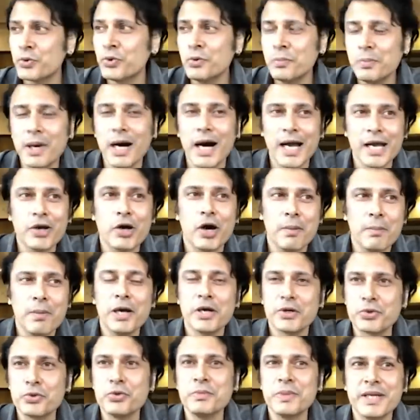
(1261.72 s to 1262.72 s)
I got my
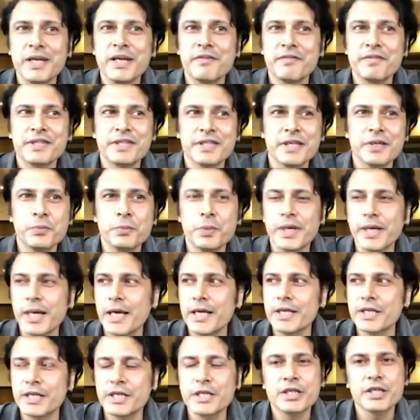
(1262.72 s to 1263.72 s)
room and everything when I
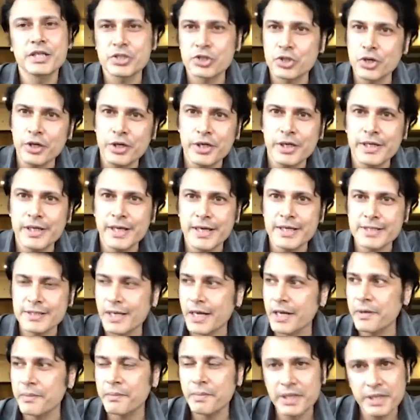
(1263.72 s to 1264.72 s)
did Kasauti. I
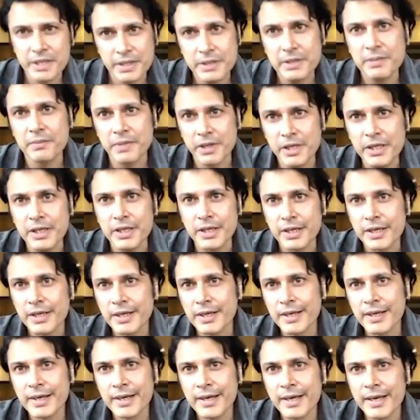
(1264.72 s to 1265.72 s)
started making the money.
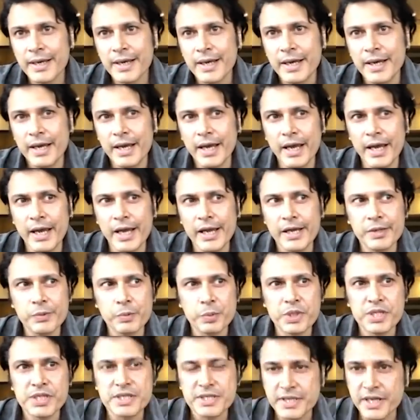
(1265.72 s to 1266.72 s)
And
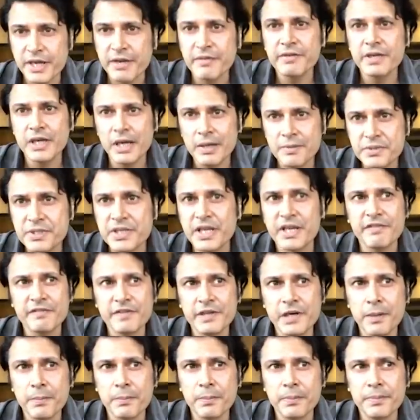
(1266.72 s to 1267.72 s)
we saved up.
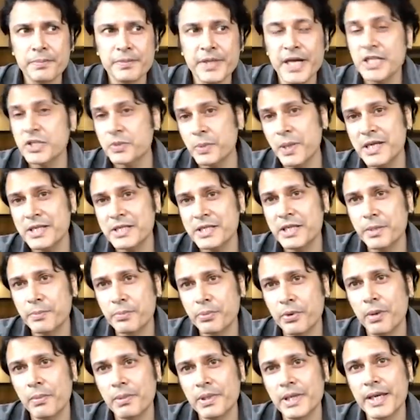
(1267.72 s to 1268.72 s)
That's why I said
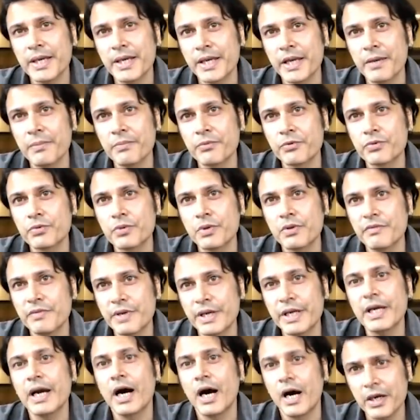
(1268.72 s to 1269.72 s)
probably I came through a
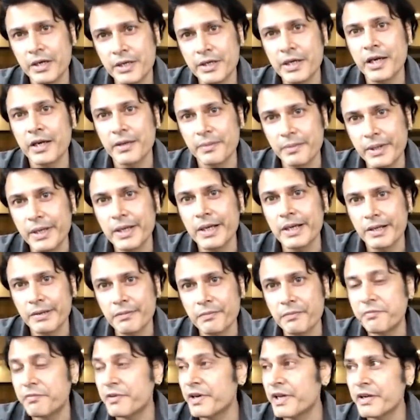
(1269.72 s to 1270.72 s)
very hard time.
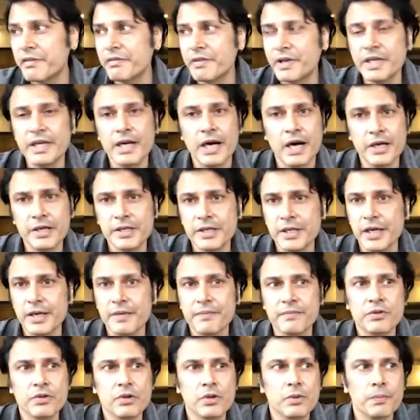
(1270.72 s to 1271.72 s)
Very, very hard time.
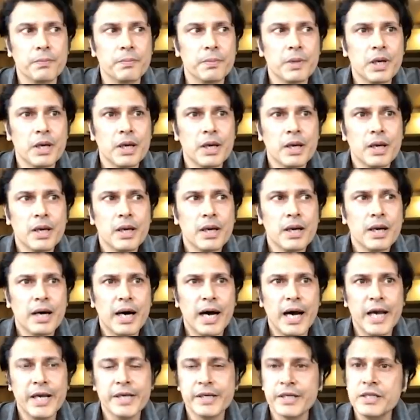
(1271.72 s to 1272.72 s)
So,
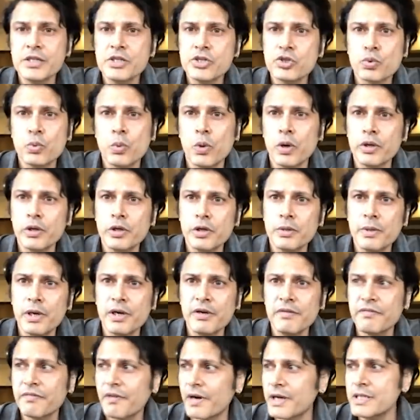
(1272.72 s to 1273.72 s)
I didn't squander
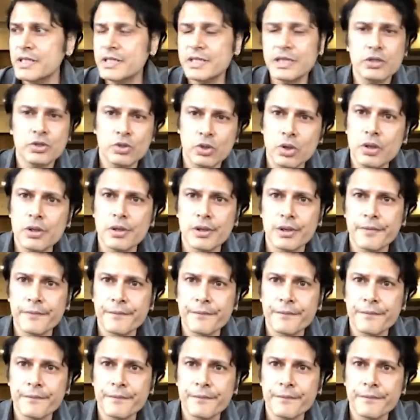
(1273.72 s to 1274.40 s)
my funds at all.